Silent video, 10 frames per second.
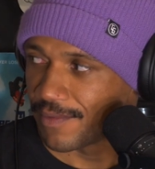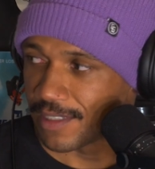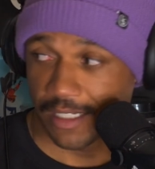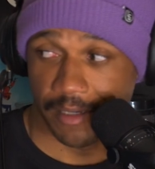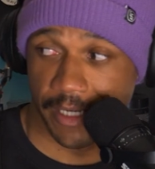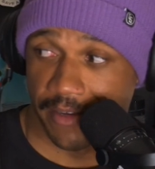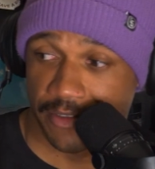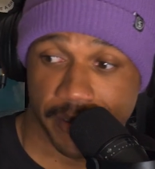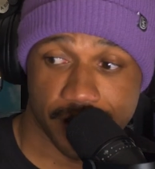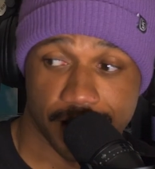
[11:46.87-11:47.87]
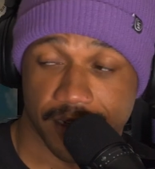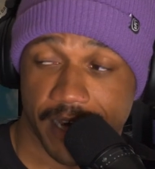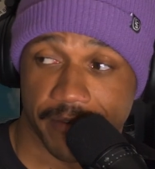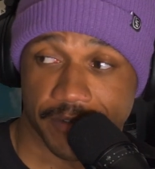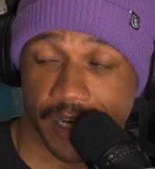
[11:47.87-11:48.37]
C-Dub and I have spent a
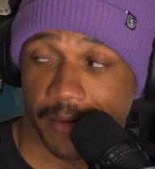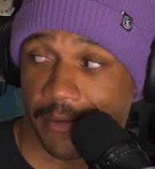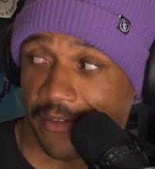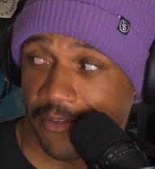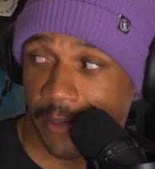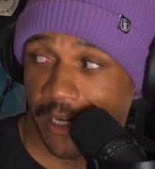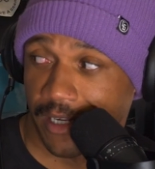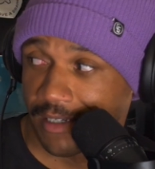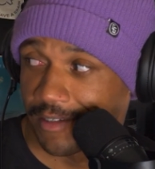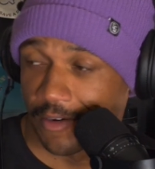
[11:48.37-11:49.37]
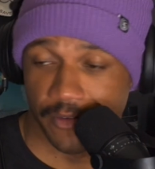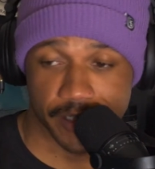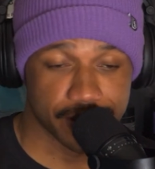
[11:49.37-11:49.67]
lot of time in Vermont over the